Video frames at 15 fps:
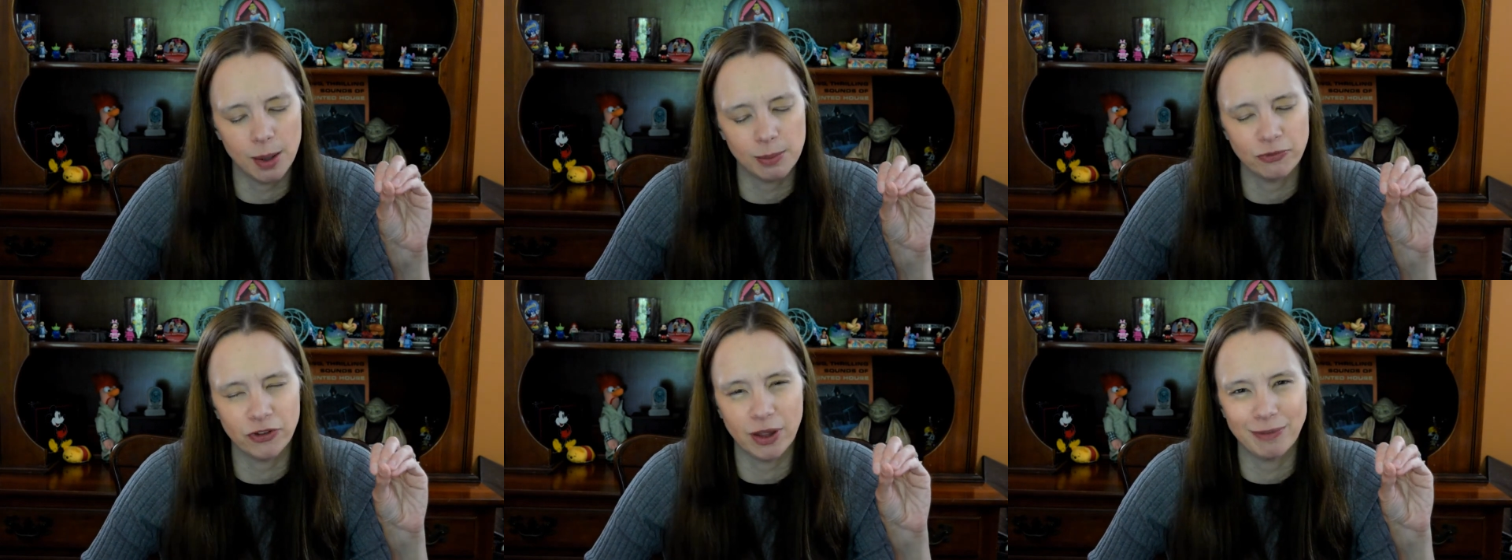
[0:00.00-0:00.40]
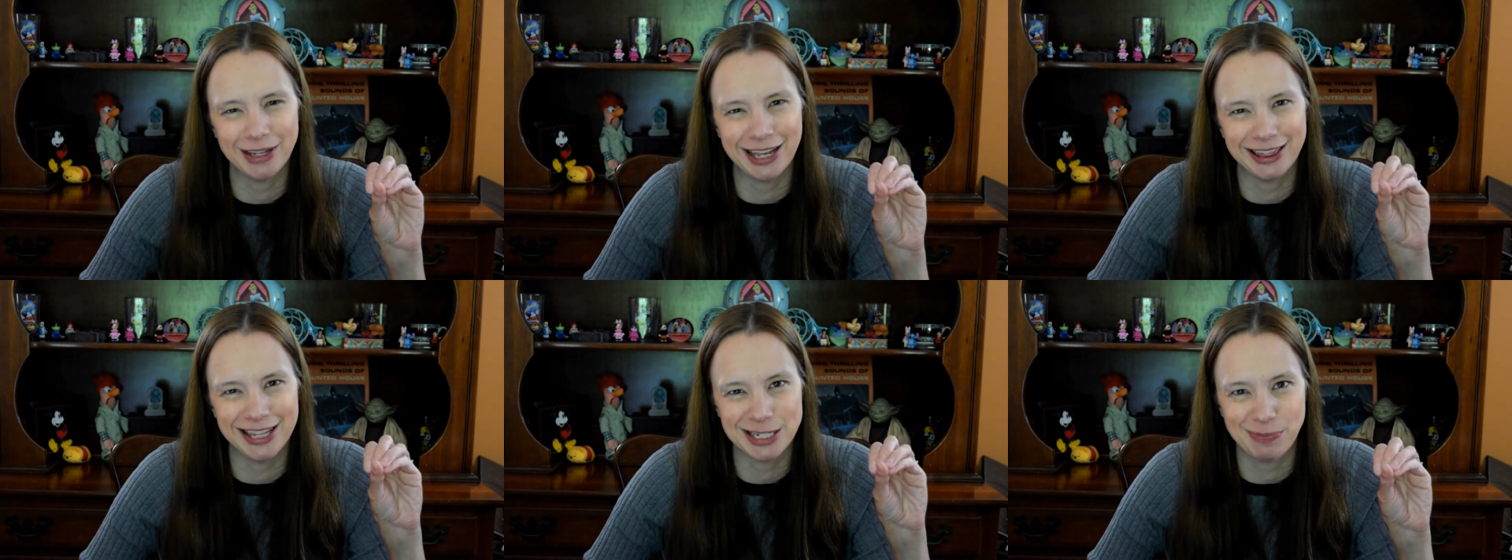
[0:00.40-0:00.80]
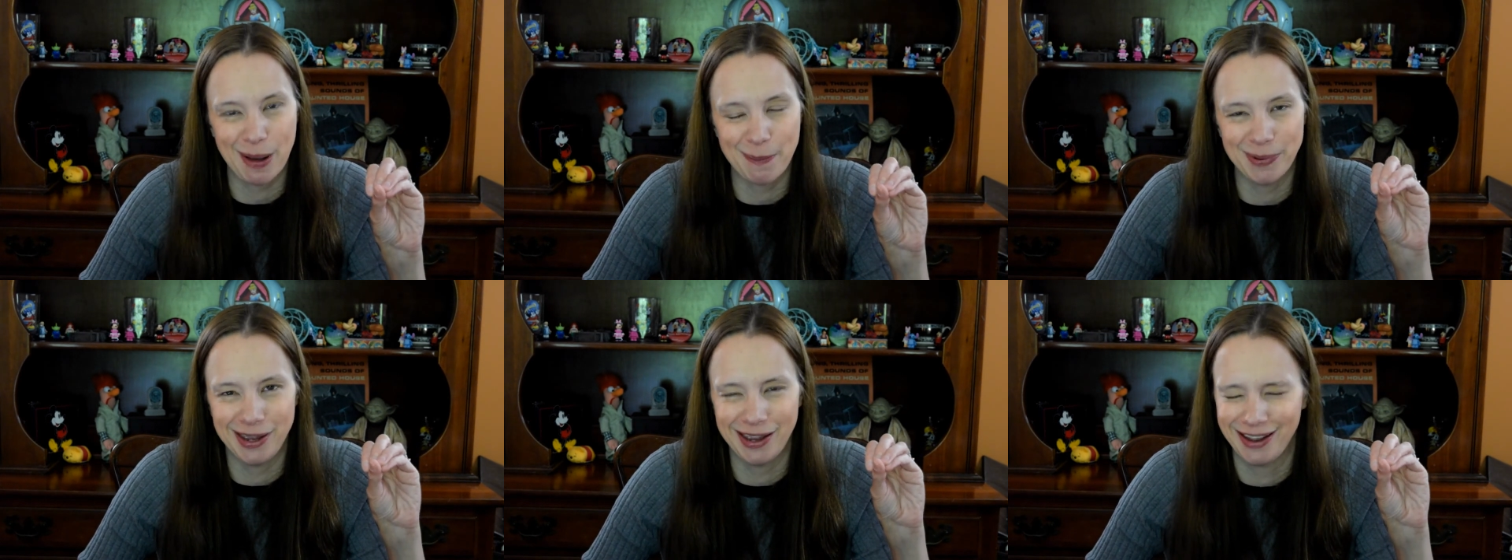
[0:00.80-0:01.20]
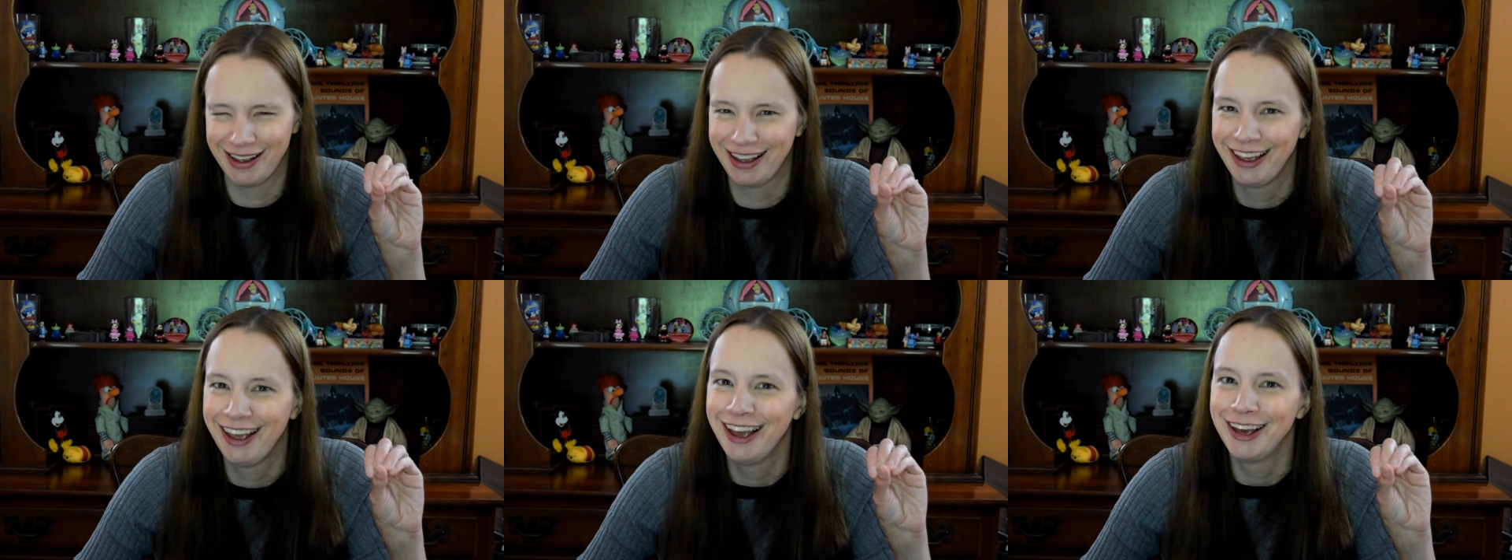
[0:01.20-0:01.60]
for them to get this puppy
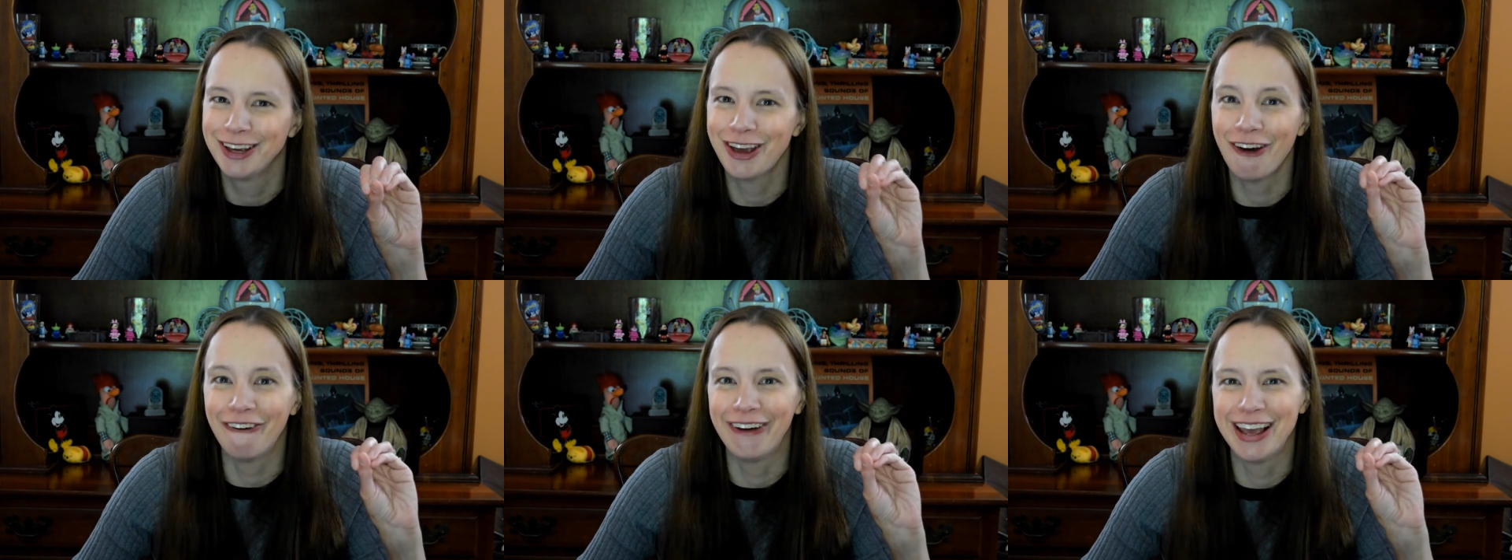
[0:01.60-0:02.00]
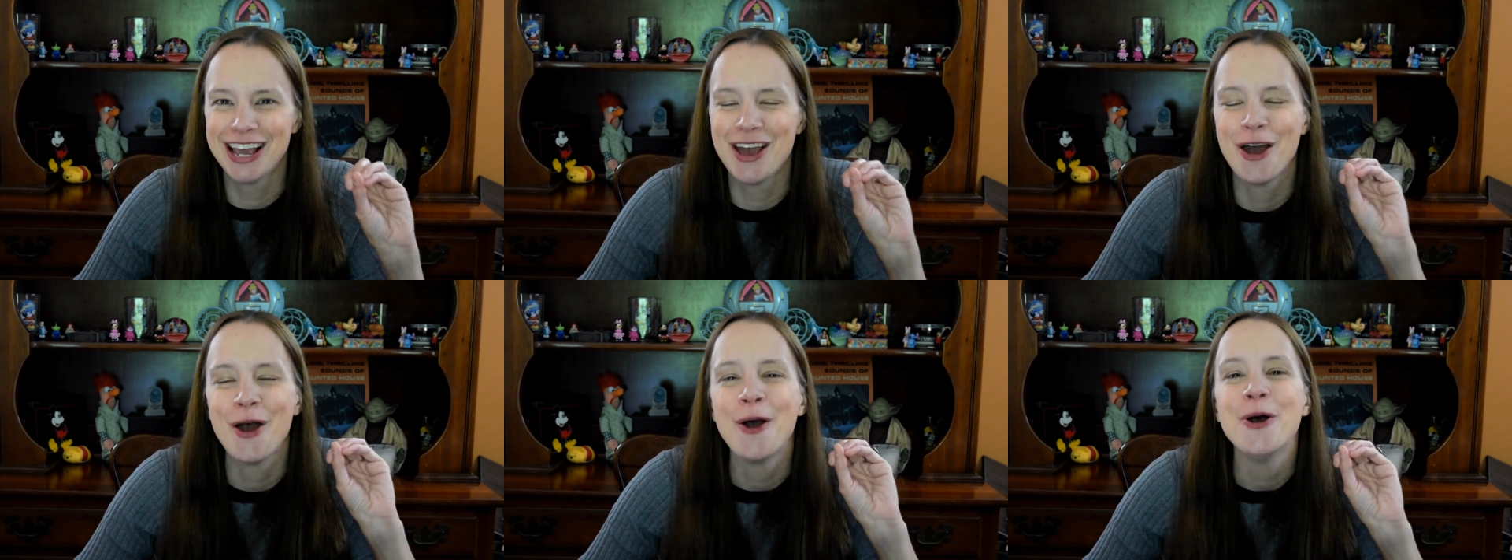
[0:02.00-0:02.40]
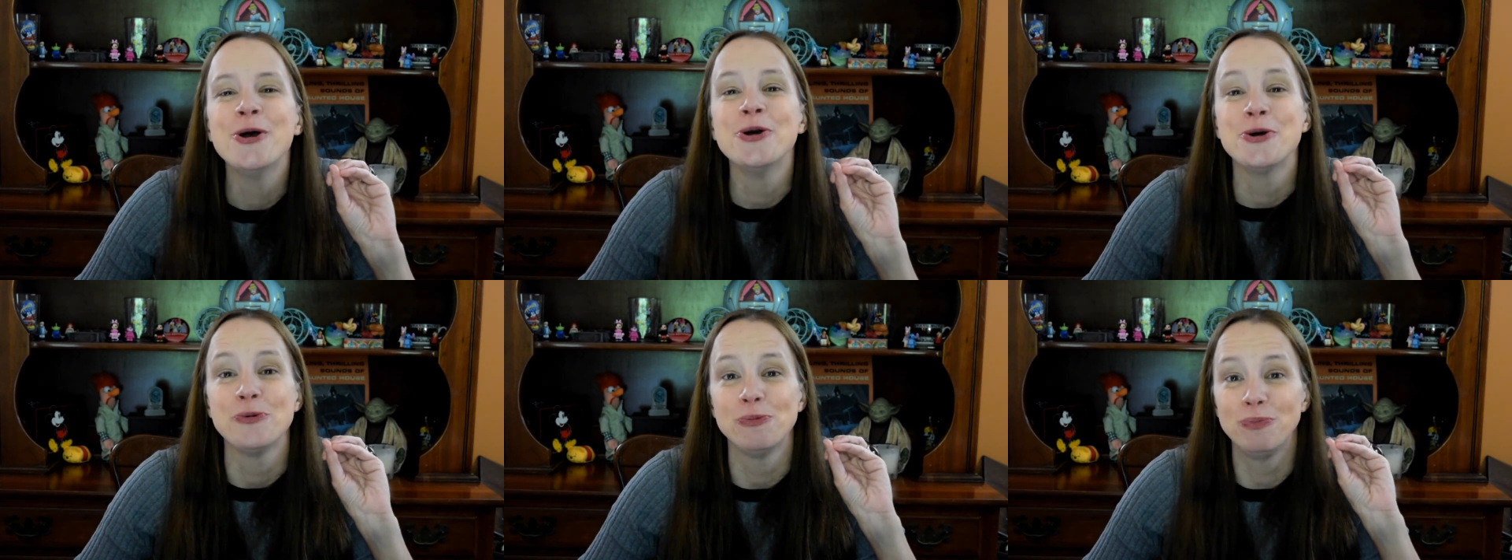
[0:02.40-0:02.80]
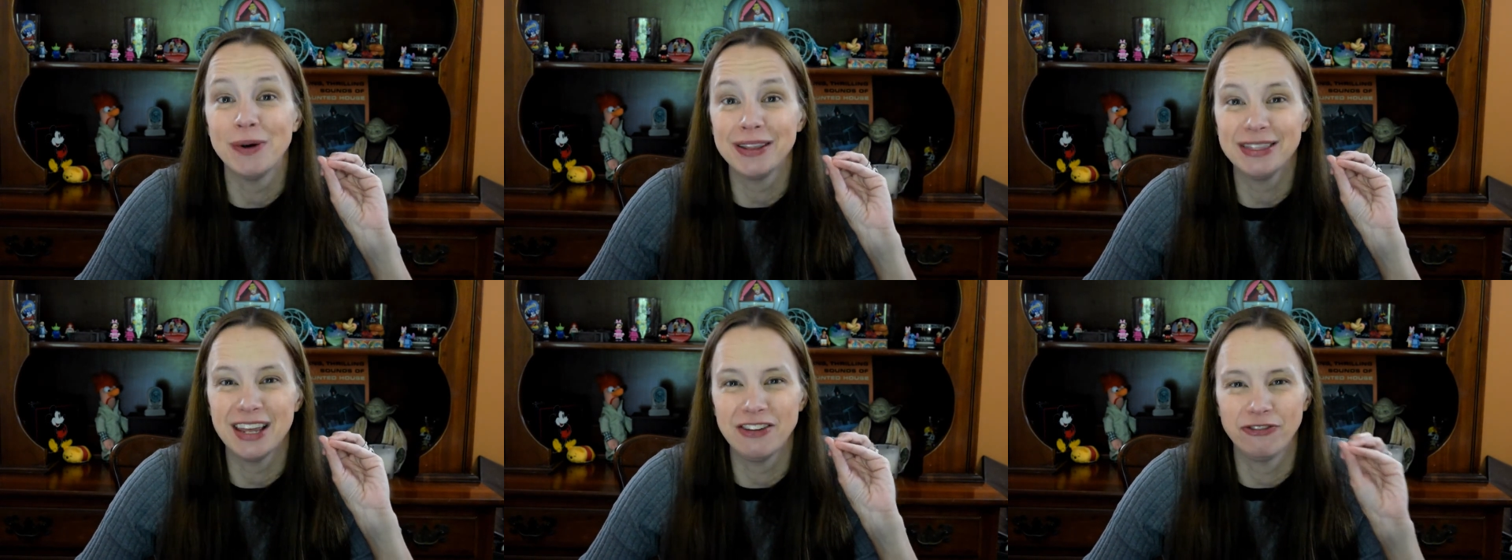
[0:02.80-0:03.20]
going,
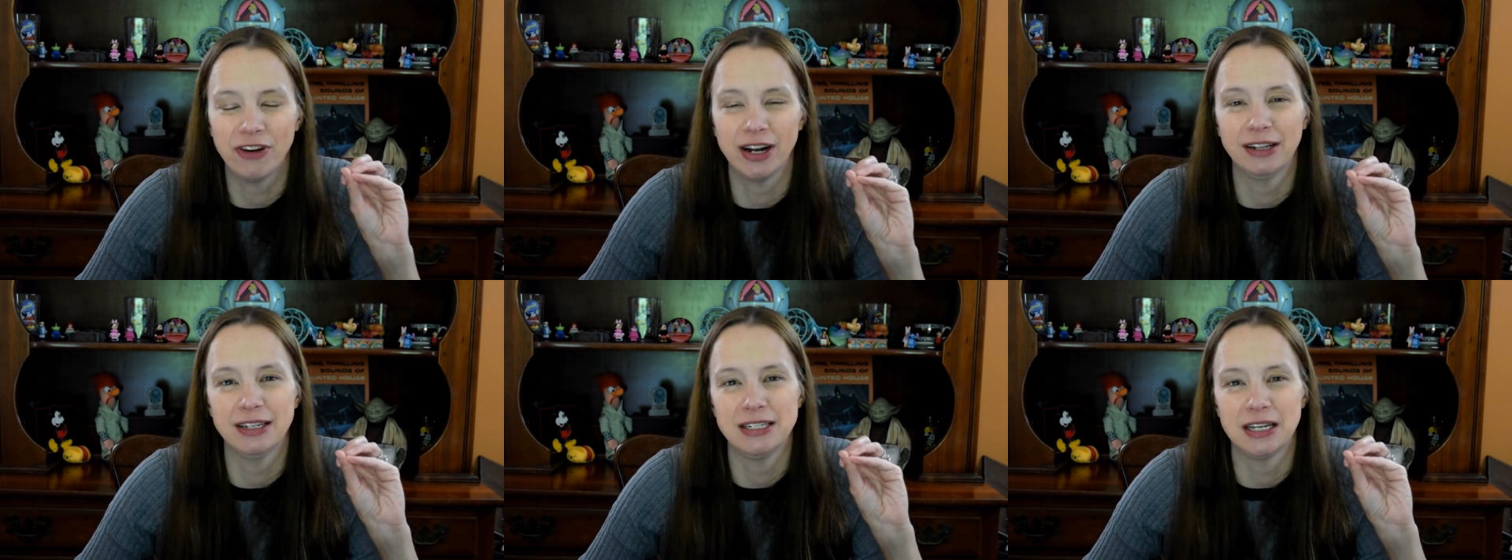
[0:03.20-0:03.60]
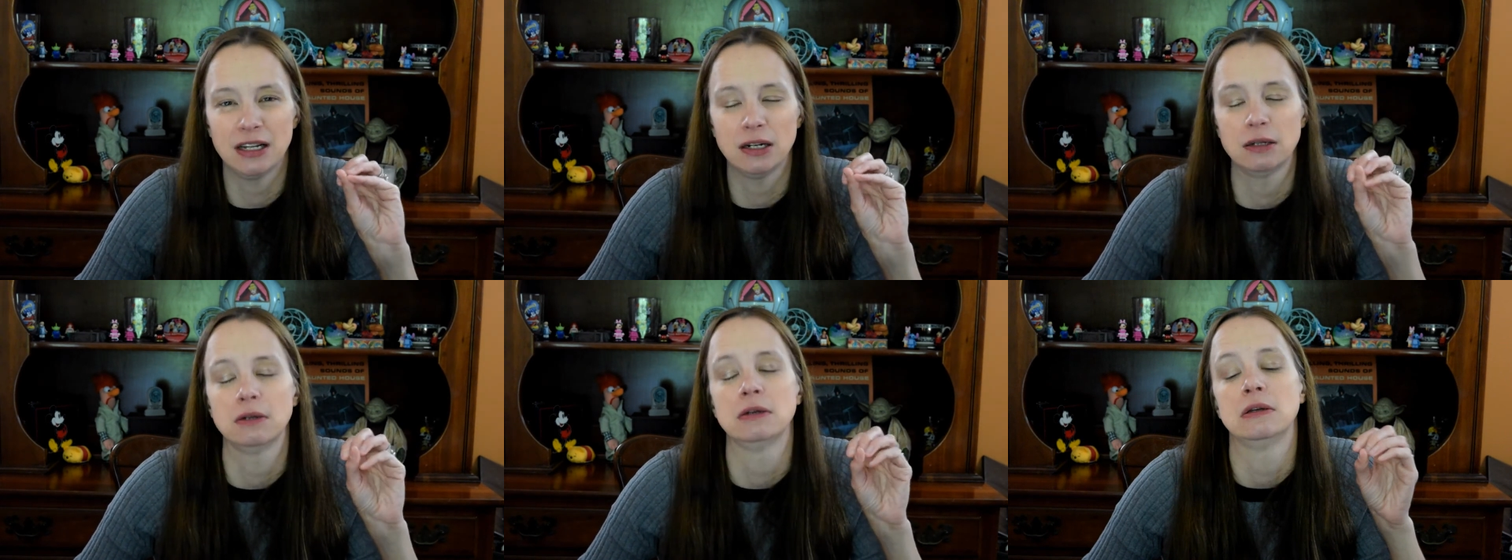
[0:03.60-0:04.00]
but they finally did.